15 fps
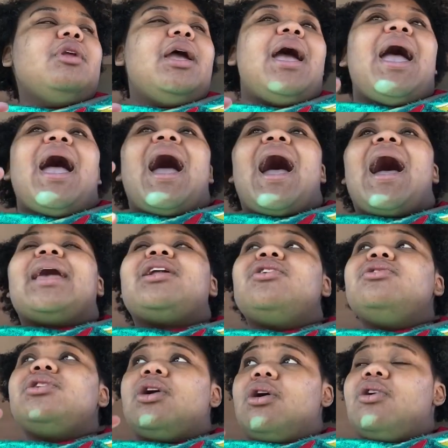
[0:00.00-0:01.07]
I don't
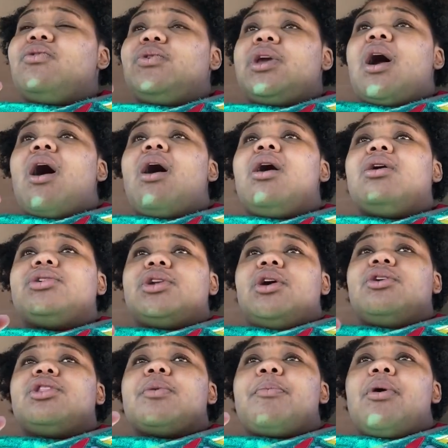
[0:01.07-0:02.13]
know if we all know
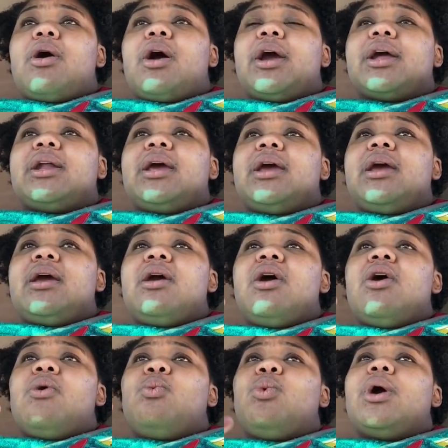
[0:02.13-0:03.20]
the part
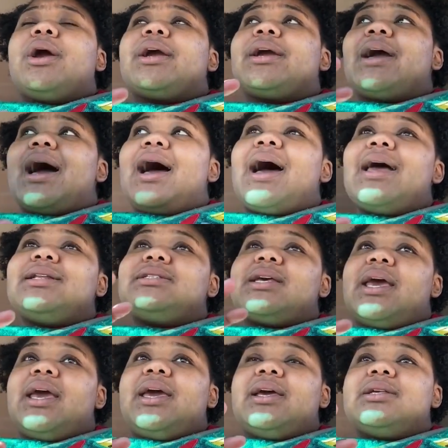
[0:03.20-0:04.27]
where God
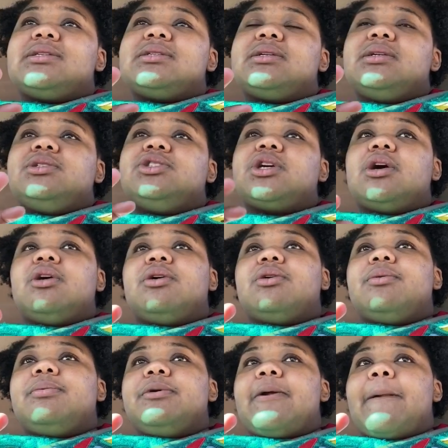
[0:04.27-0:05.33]
takes Job
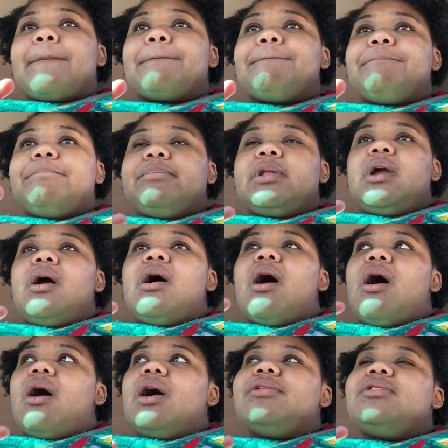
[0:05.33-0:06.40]

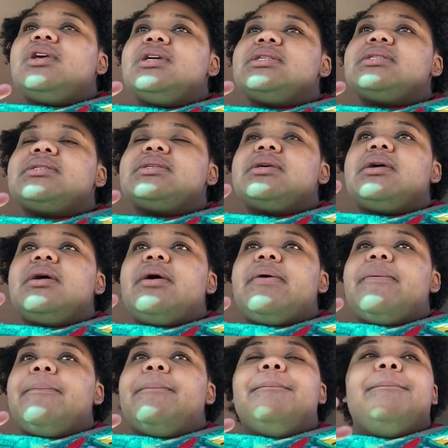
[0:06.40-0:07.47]
on this,
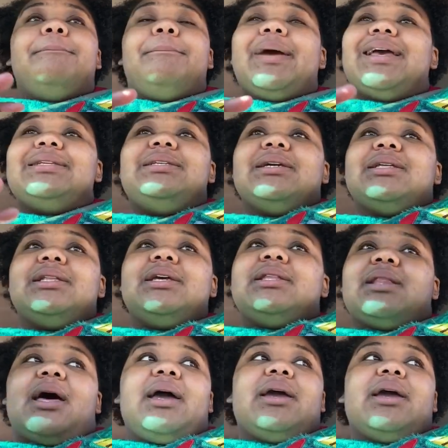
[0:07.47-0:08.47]
basically, like,